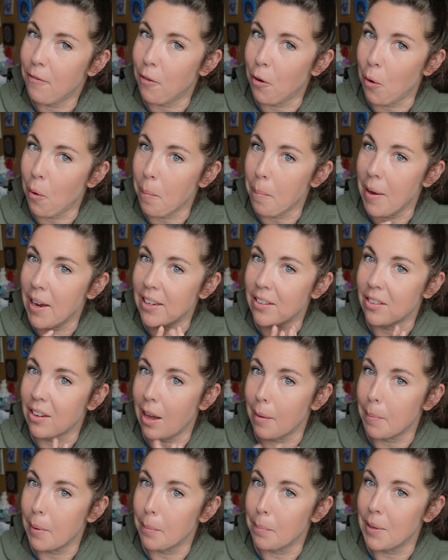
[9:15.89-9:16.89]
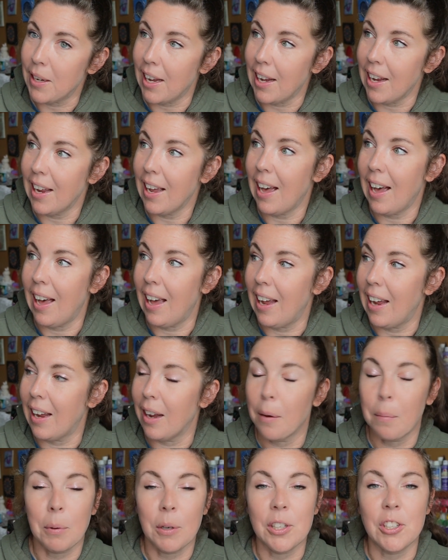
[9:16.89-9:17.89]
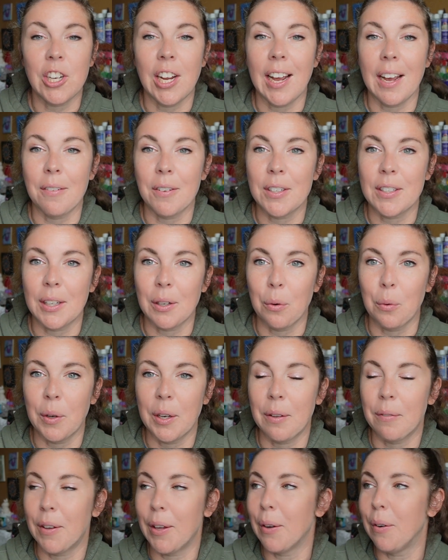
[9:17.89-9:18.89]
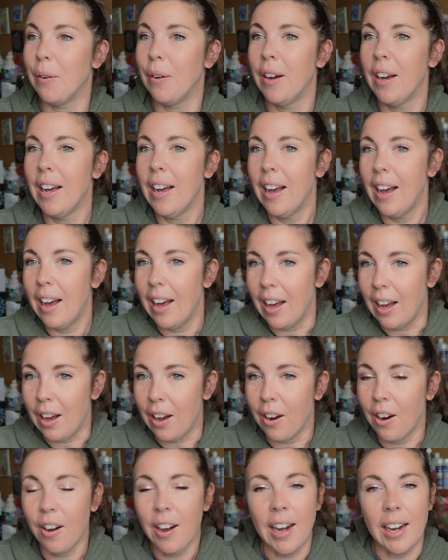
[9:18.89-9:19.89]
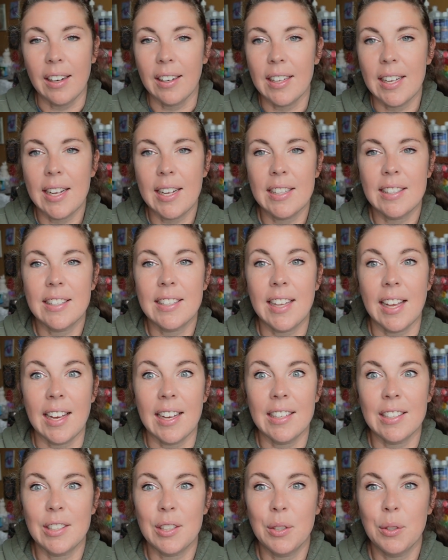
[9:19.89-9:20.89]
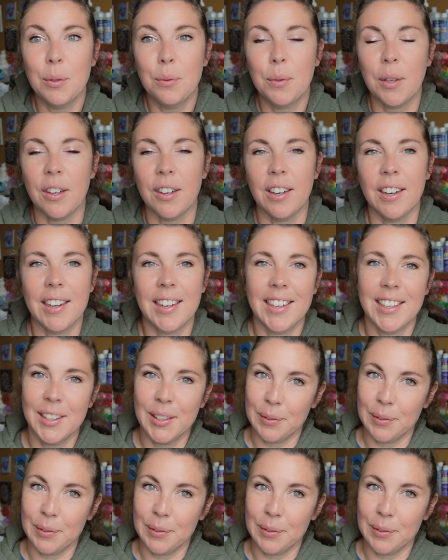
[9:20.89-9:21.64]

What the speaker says: for my shop update. I appreciate every single one of you. All right, let's get to work.